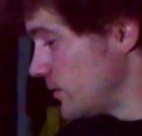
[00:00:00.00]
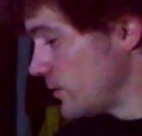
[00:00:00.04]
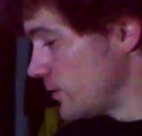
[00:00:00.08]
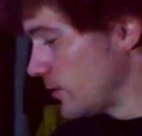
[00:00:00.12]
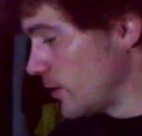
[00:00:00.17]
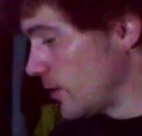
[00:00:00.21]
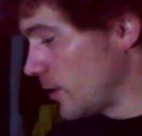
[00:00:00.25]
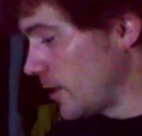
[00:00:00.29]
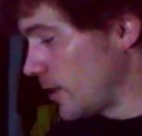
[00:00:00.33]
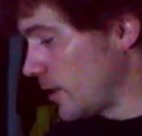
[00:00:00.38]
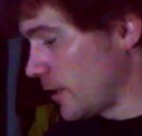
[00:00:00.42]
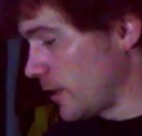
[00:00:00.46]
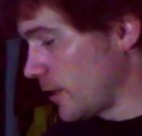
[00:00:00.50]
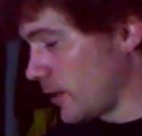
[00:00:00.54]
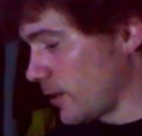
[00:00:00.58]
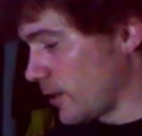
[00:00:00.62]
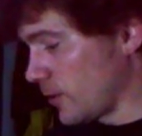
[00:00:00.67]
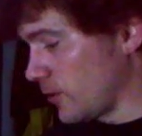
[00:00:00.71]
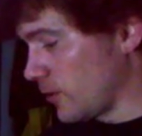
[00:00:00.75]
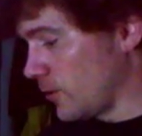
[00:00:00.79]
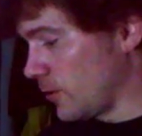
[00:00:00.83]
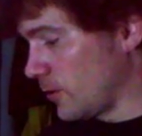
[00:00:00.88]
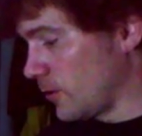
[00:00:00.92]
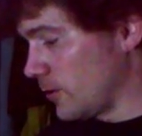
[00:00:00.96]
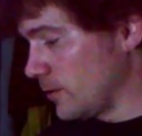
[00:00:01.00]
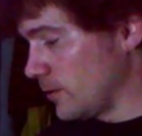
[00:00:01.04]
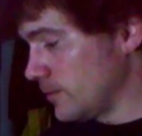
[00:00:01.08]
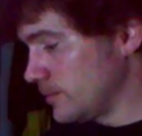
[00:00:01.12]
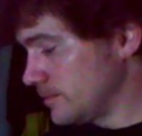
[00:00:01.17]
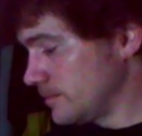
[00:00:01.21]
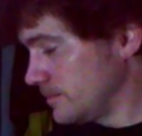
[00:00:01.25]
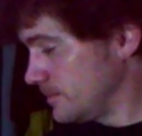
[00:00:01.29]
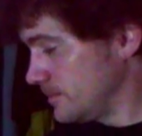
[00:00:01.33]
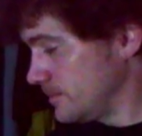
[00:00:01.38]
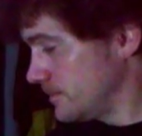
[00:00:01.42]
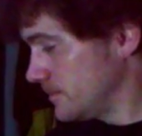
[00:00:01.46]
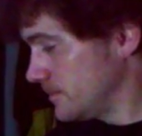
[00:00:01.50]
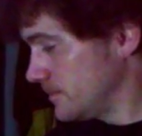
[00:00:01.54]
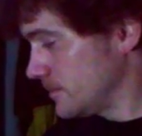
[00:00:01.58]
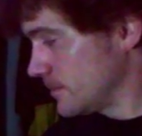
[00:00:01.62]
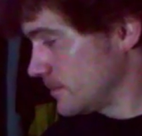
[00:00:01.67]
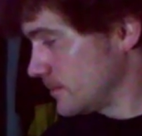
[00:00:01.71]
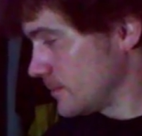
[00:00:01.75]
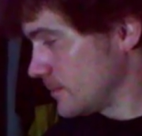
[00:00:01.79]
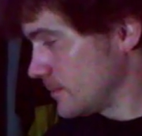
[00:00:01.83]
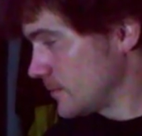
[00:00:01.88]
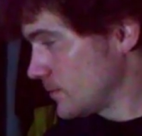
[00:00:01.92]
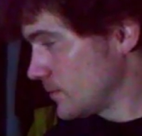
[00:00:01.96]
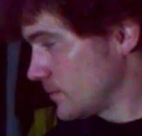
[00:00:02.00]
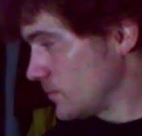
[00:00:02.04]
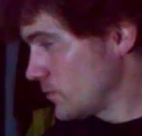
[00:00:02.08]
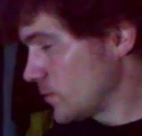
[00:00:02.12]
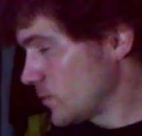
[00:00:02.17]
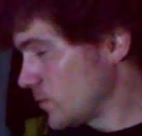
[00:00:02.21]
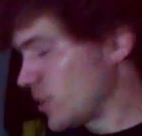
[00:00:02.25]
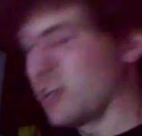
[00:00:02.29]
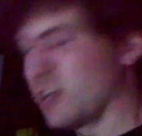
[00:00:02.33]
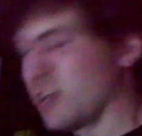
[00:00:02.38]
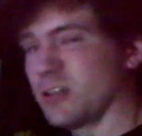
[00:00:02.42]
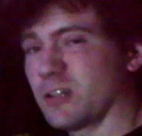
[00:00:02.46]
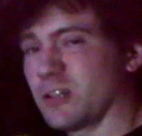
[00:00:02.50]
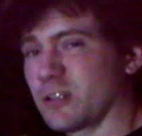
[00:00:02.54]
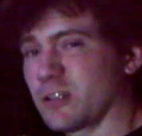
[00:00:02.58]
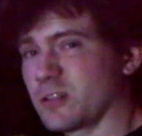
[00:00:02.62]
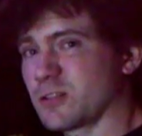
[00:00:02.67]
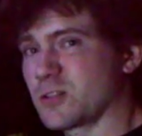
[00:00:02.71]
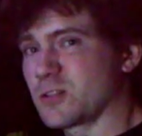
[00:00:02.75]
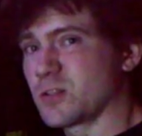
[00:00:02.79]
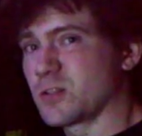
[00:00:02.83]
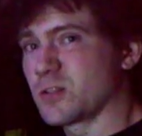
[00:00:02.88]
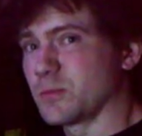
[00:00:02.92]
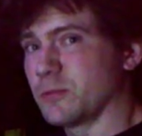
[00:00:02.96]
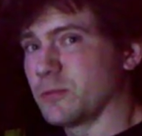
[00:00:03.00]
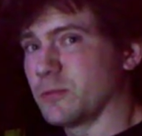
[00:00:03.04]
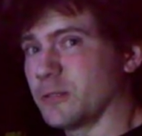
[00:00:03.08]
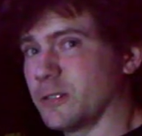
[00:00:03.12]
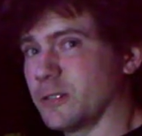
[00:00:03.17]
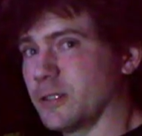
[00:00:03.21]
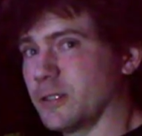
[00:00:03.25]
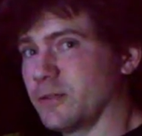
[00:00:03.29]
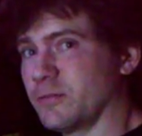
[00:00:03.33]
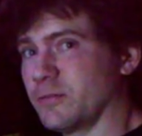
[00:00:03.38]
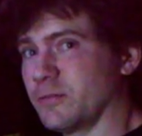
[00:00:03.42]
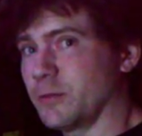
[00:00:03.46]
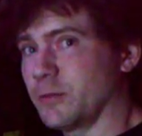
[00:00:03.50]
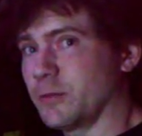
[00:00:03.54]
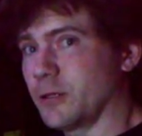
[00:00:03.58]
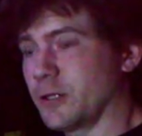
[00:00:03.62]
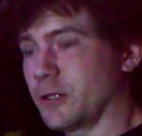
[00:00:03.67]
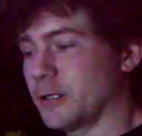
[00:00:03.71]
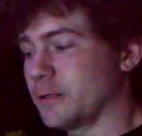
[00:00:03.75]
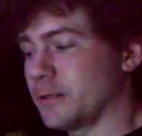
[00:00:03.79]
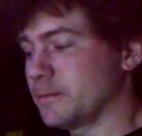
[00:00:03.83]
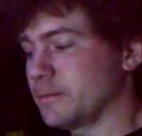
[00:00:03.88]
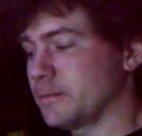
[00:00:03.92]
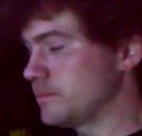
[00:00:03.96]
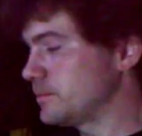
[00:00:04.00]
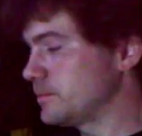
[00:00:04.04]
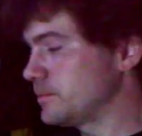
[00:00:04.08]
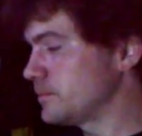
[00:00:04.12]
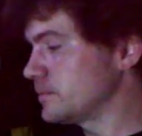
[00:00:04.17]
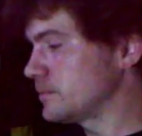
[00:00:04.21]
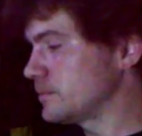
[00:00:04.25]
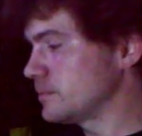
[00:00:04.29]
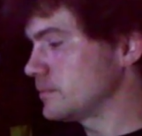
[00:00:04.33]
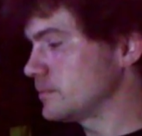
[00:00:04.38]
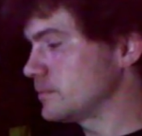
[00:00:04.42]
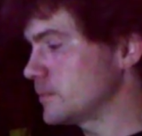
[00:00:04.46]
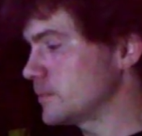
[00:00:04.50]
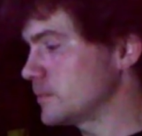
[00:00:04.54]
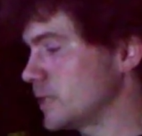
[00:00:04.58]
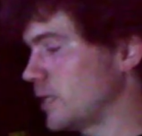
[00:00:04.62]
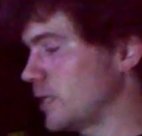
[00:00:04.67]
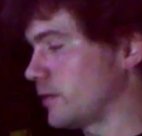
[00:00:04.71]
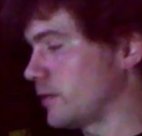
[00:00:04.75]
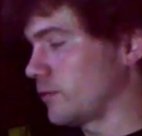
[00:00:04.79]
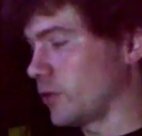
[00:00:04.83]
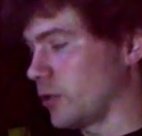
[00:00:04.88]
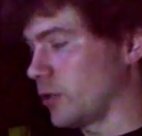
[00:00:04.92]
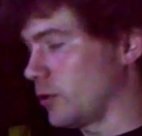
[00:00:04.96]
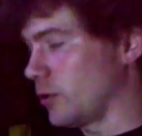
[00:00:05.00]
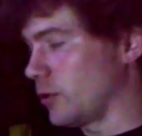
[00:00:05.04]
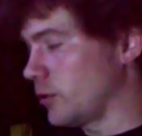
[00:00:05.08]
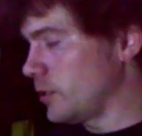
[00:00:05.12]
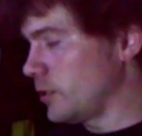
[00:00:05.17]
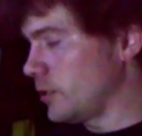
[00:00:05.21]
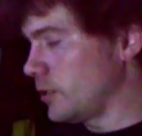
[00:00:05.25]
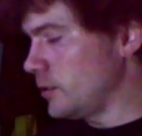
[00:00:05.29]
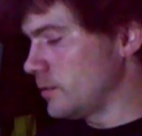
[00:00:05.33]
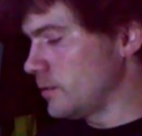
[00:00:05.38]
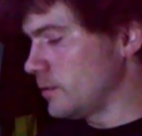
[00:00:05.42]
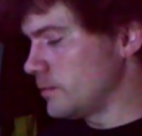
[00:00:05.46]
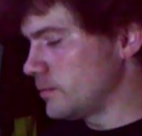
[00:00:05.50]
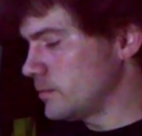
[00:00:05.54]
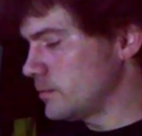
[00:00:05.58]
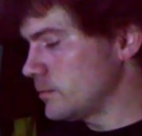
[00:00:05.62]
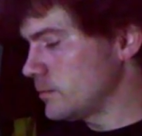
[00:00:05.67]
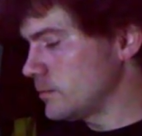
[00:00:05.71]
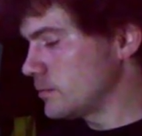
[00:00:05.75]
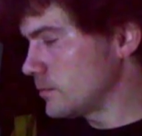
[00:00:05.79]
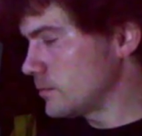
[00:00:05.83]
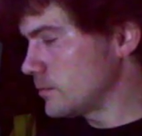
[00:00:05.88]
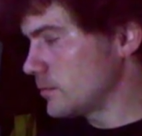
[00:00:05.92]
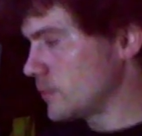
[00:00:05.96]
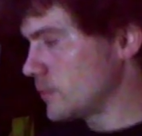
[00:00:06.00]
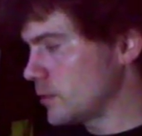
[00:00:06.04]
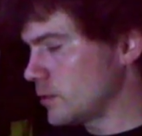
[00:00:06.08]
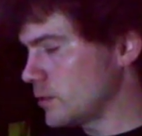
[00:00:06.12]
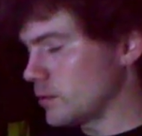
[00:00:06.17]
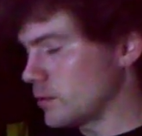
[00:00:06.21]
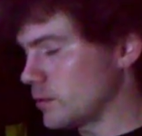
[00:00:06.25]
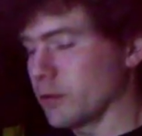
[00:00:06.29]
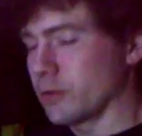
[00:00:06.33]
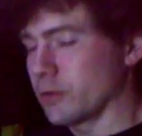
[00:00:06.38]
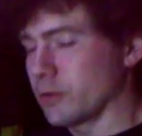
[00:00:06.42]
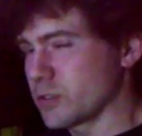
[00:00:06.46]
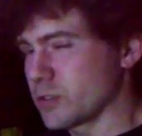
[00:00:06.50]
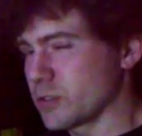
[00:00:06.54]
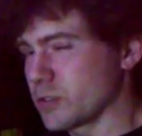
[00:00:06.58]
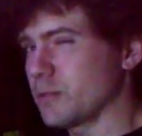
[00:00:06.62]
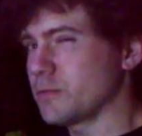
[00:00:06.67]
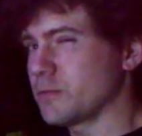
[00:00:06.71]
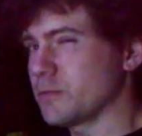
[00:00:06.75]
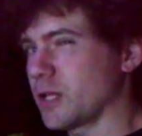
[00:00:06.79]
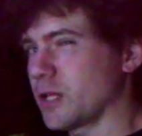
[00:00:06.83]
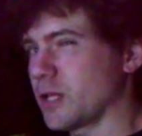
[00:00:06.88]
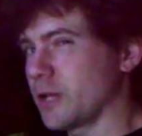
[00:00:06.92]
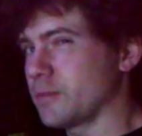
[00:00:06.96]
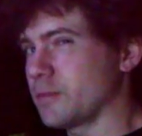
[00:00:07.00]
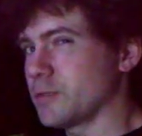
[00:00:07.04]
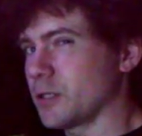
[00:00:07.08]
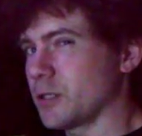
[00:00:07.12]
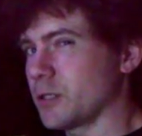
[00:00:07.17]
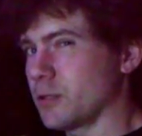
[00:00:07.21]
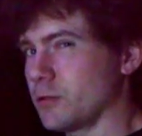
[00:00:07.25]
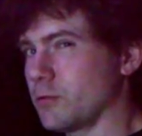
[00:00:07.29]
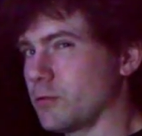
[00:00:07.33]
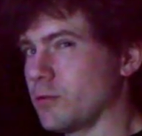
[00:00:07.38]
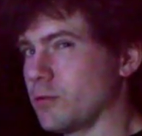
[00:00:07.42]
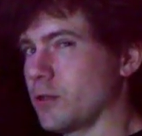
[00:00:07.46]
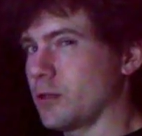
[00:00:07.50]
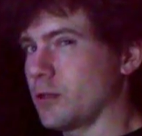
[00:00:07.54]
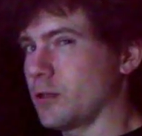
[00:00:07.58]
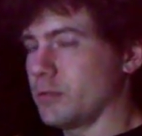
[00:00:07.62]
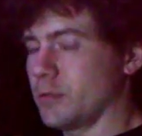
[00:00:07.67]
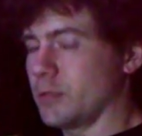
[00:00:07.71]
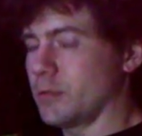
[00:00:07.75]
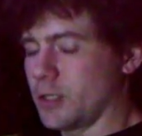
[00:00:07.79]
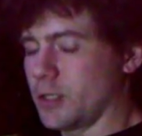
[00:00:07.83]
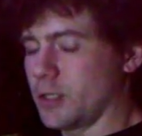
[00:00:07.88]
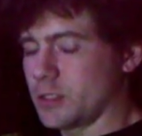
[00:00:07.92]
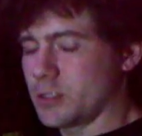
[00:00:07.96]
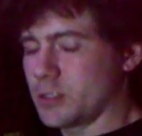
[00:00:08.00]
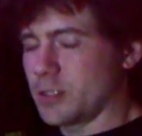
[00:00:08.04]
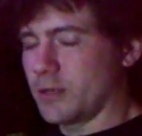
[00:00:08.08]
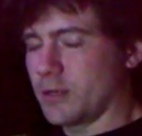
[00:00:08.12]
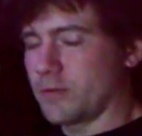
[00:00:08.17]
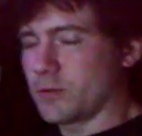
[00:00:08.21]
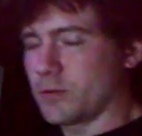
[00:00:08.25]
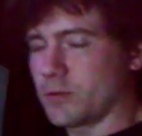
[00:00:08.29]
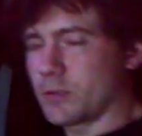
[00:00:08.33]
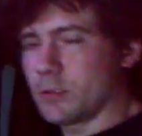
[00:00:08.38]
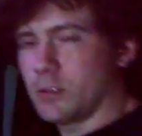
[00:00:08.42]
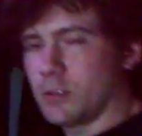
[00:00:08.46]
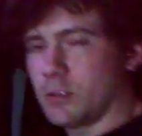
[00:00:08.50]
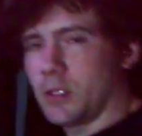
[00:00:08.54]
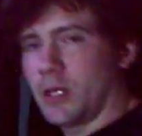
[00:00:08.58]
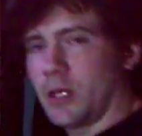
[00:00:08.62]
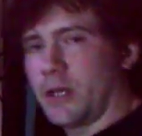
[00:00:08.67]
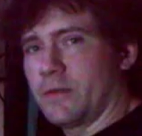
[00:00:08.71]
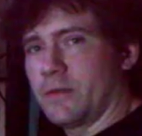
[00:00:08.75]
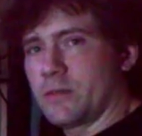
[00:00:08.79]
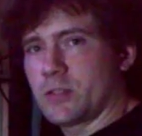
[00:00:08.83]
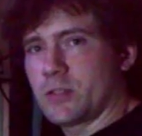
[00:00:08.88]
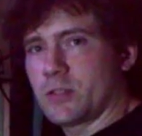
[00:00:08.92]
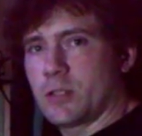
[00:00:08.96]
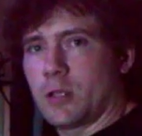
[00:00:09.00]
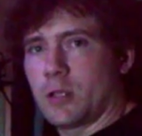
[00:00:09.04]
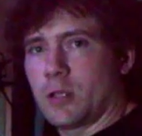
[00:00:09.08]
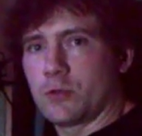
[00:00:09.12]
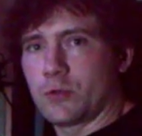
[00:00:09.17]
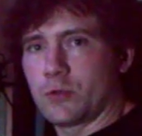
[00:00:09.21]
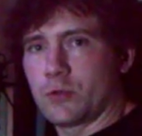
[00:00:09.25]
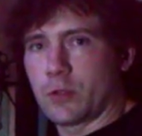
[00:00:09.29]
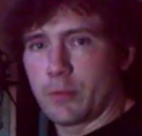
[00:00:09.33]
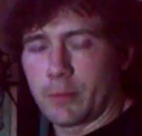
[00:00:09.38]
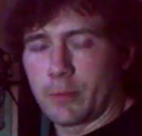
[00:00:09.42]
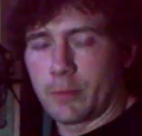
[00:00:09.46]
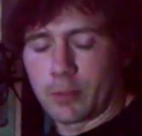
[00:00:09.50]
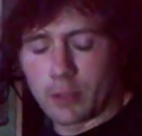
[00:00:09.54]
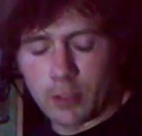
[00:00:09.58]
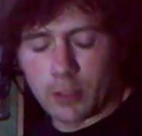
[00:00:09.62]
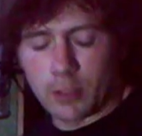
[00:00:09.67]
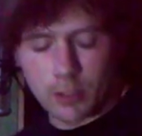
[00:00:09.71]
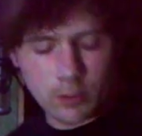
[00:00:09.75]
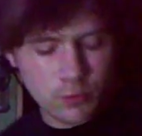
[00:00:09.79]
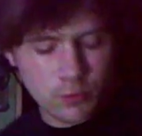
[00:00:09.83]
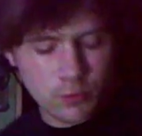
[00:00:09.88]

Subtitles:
Not at all. I like the simple life better. And I've got all I need. Well, sometimes I do think it'd be nice to have a live snare drum and kick